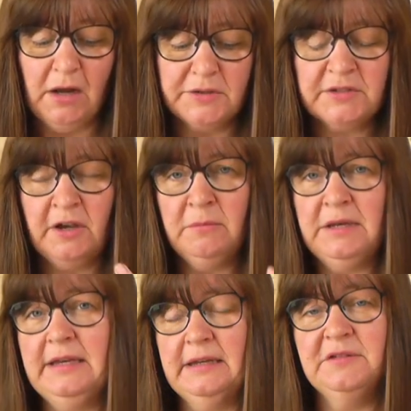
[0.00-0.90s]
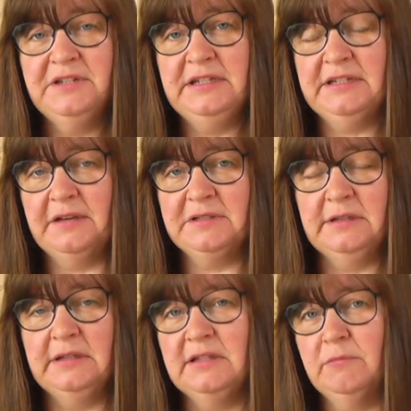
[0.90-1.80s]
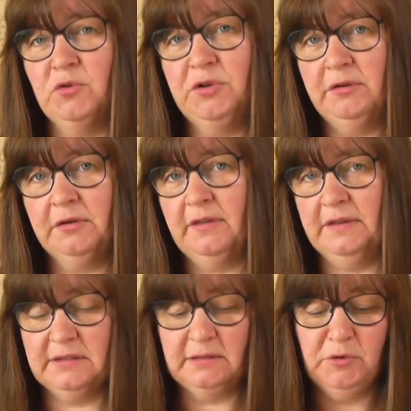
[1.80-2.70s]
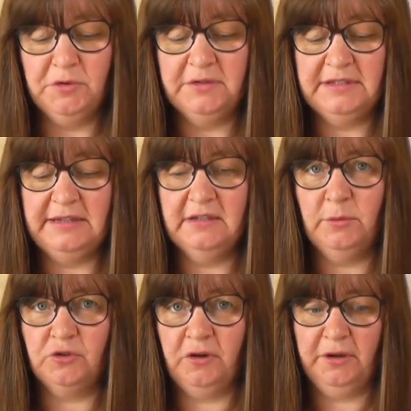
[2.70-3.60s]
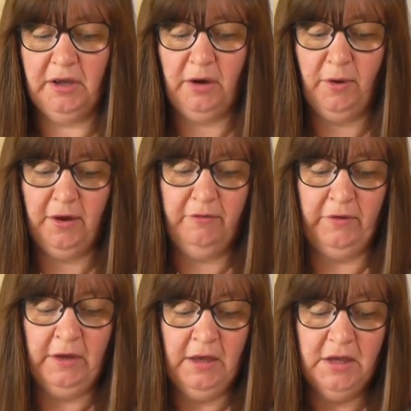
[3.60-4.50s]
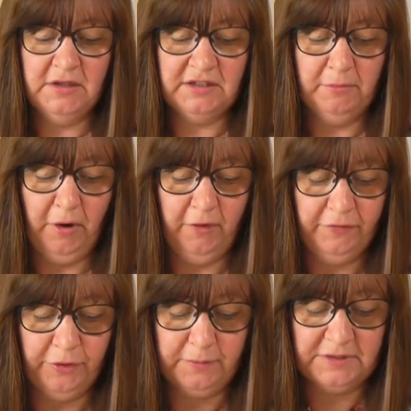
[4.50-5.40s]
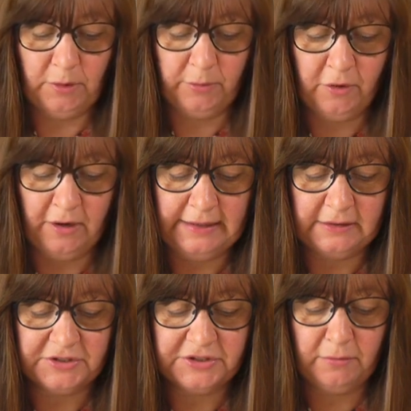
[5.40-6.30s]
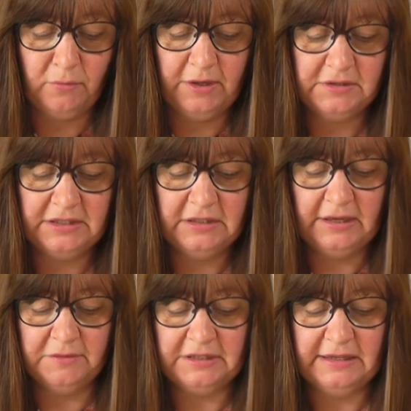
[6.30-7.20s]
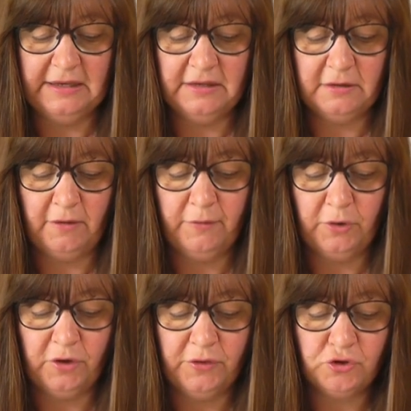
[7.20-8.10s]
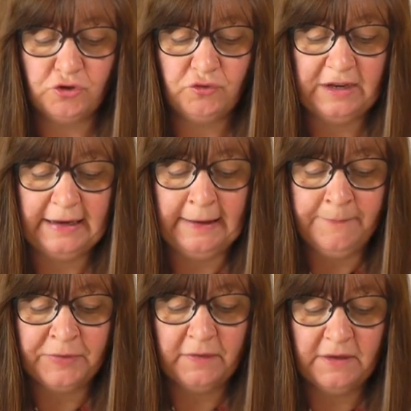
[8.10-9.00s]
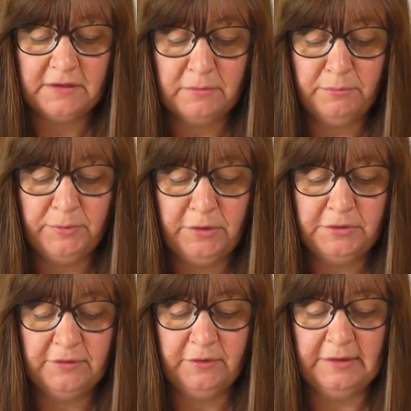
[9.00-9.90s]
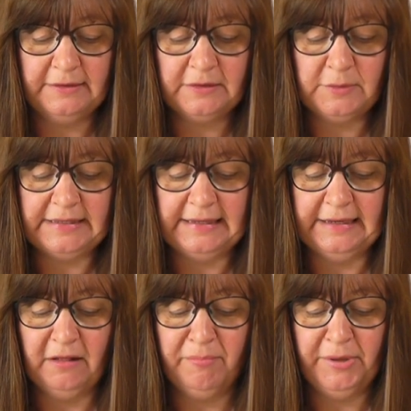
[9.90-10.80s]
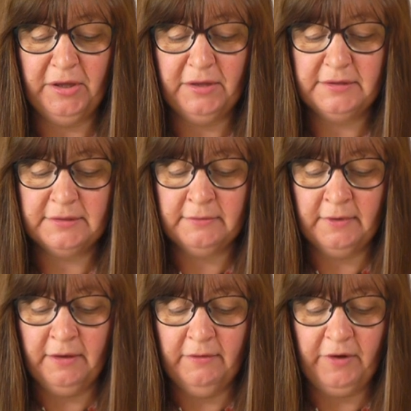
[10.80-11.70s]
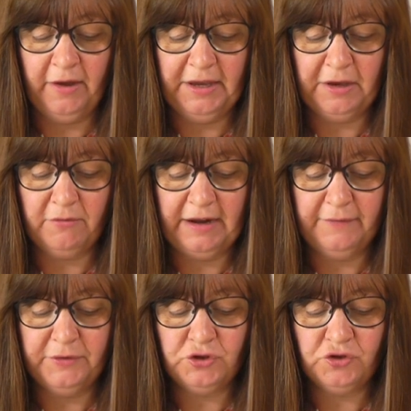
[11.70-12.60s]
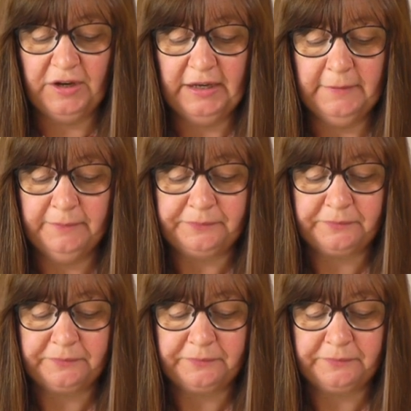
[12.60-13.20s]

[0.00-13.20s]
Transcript: so many little details in this. The more you look at this, the more you see. So we'll try and go over some of them. So we've got little stumpwork details in here. So if you look at the tree, there's some beautiful, exquisite little birds flying around the tree.